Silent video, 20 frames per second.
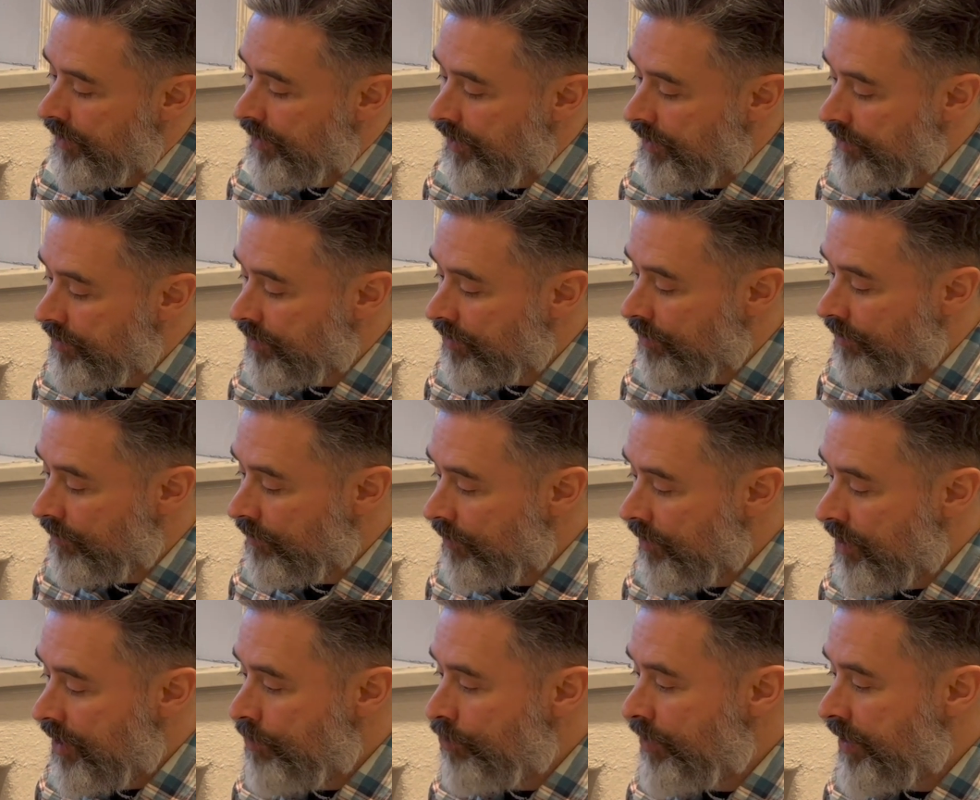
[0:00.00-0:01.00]
And so
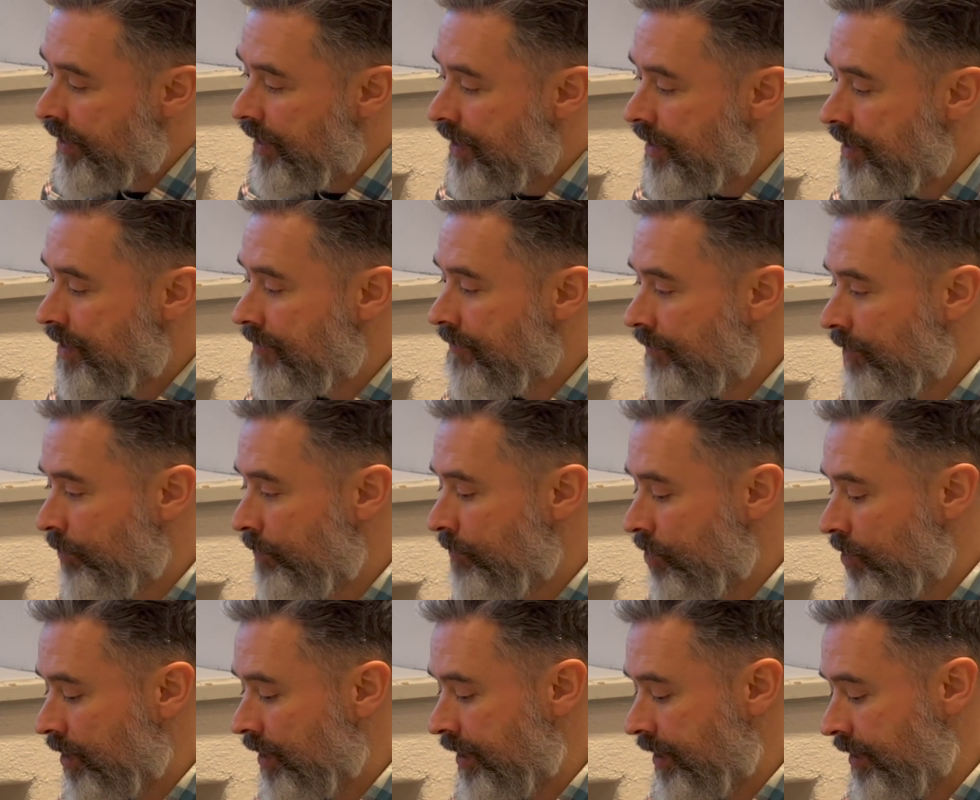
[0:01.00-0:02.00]
within the
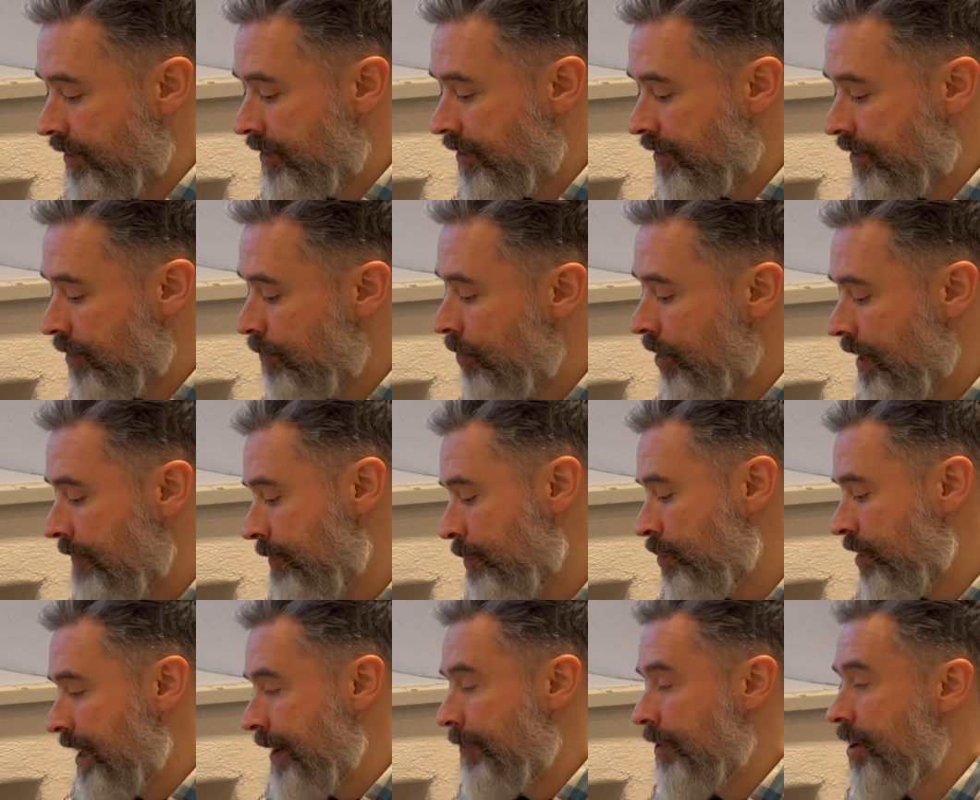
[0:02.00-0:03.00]
Folkhornan system, you have a
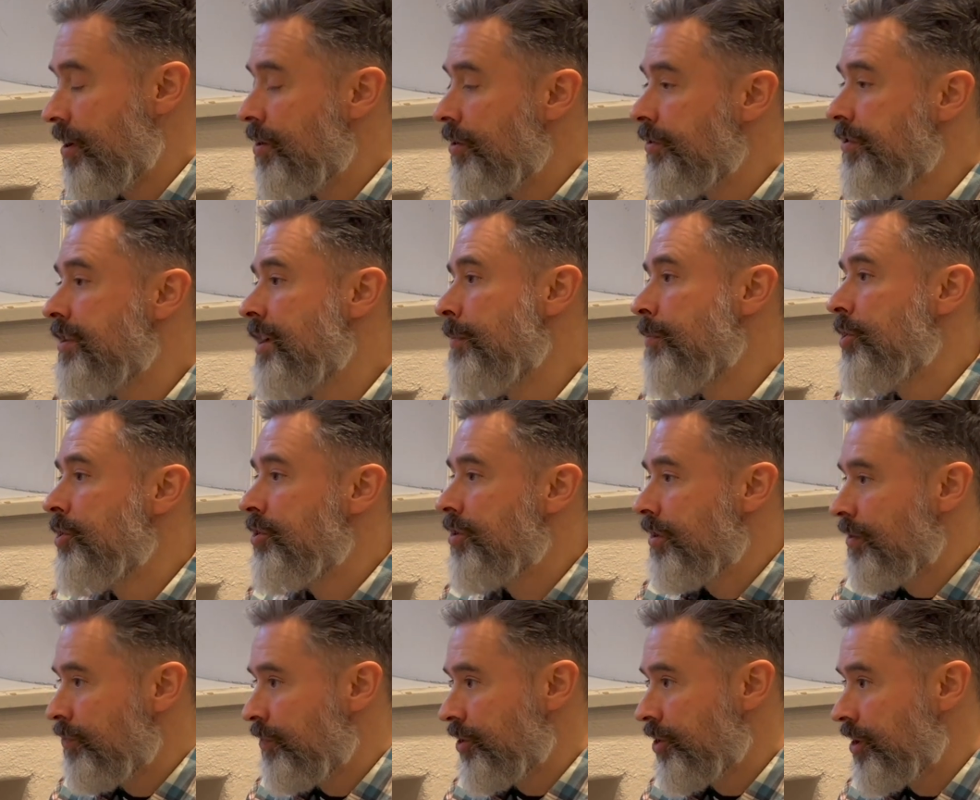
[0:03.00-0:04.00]
parameter called
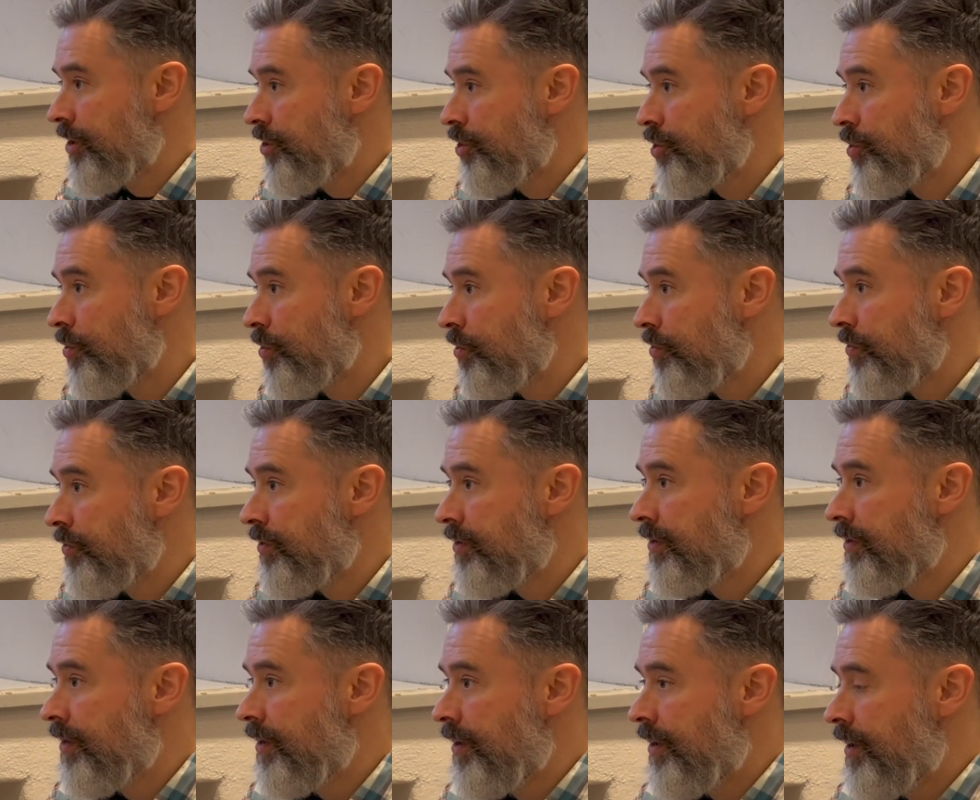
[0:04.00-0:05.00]
temperature, which controls
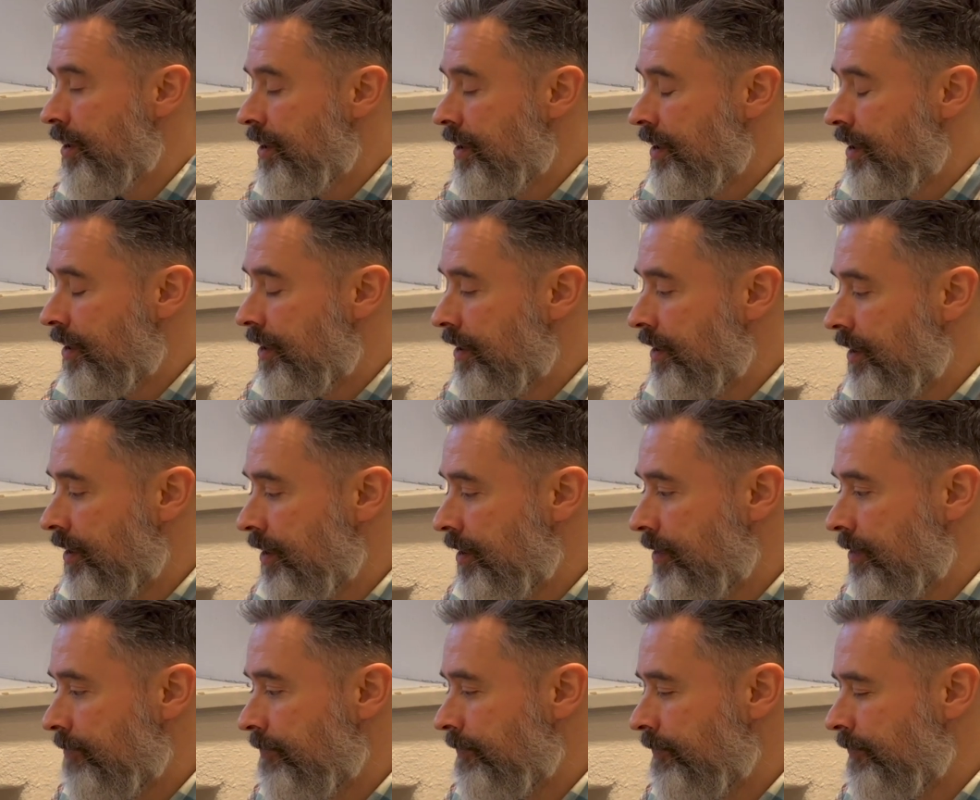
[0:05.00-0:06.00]

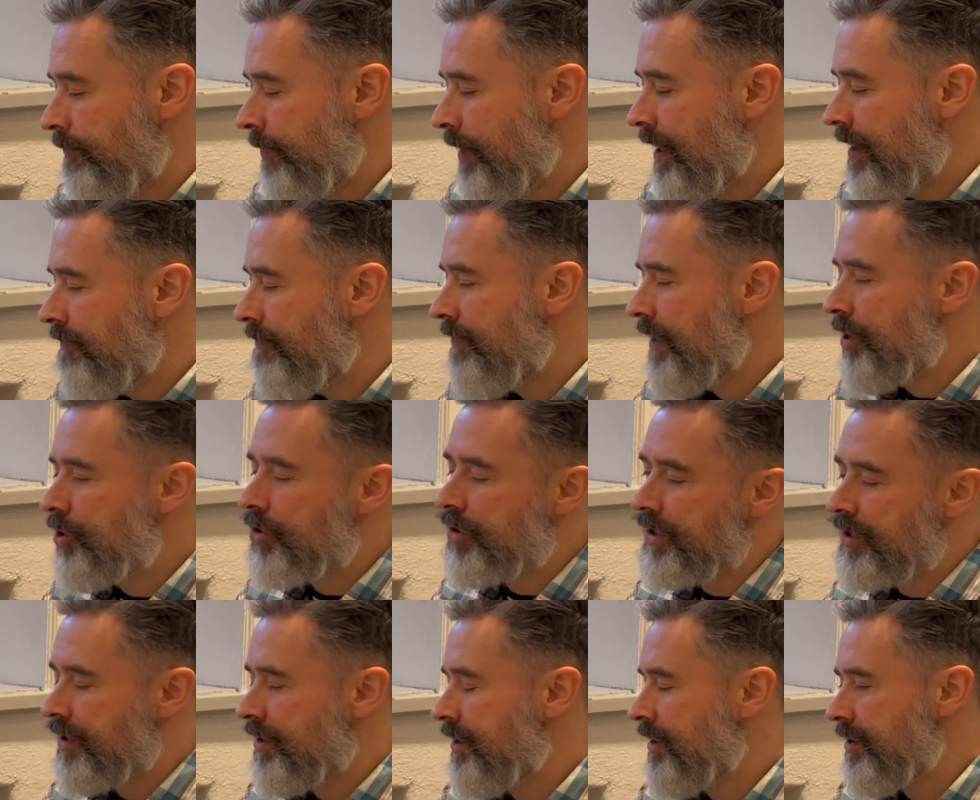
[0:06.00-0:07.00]
the
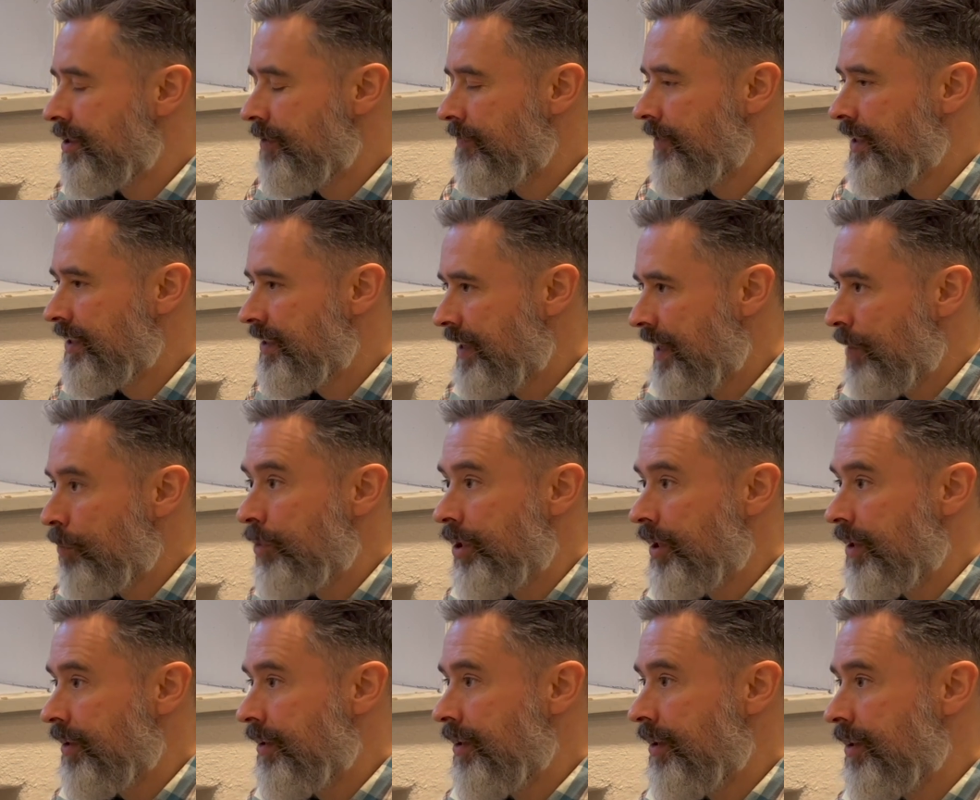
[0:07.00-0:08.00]
adventurousness of the
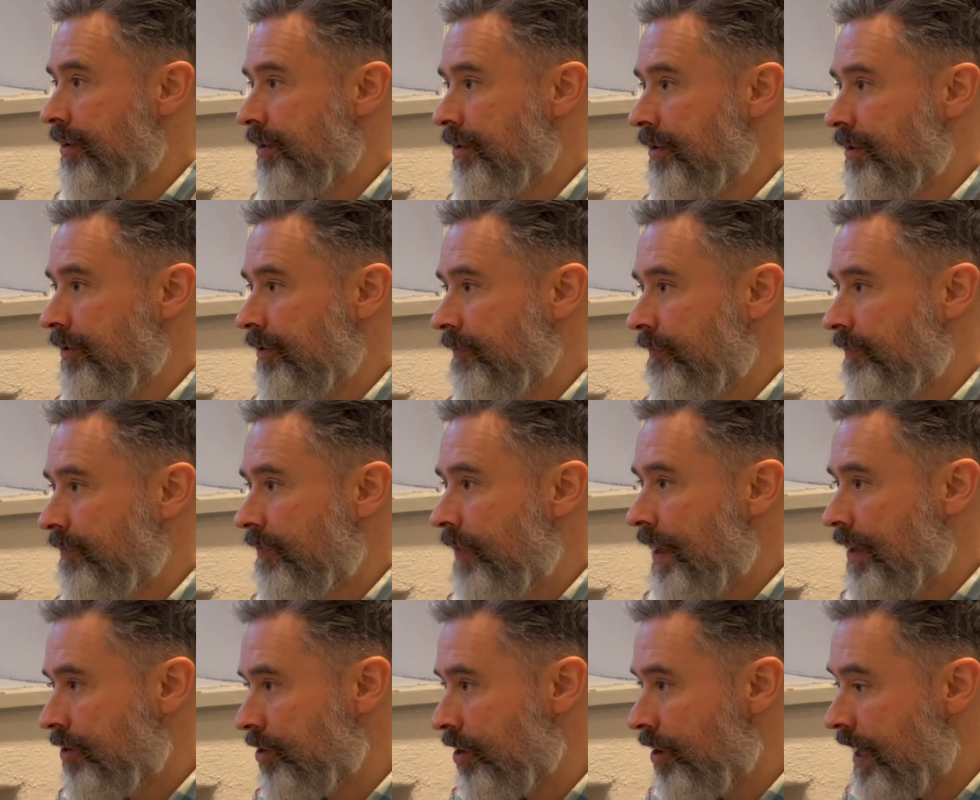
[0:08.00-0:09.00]
sampling at the end.
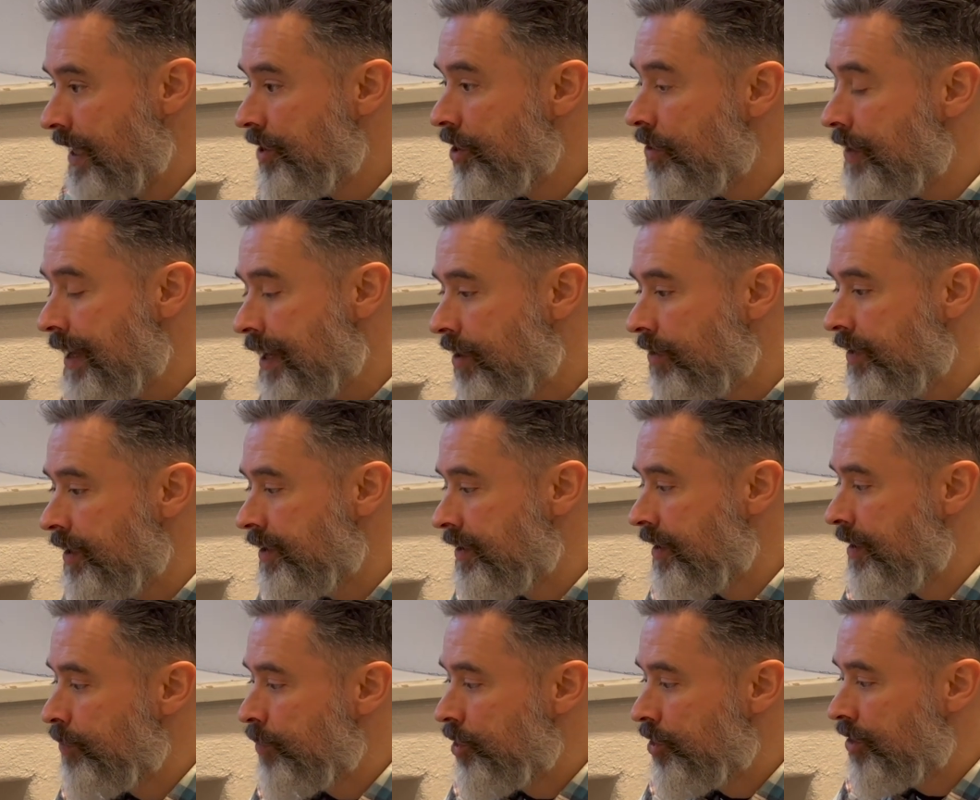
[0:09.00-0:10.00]
So as you increase
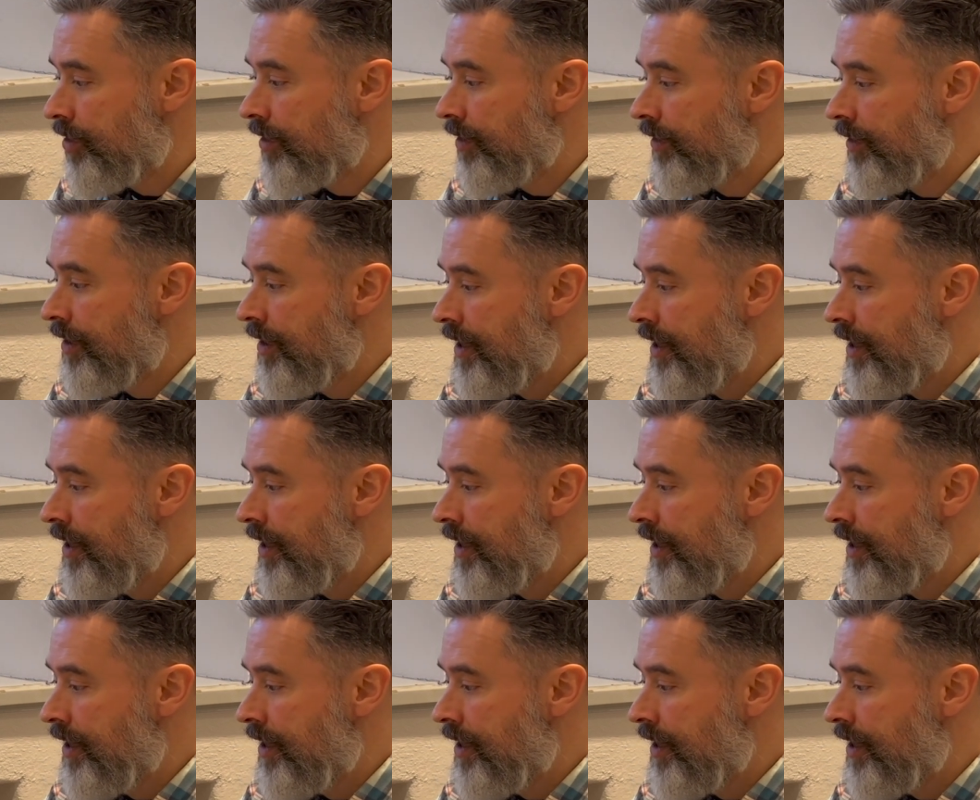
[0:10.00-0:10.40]
temperature,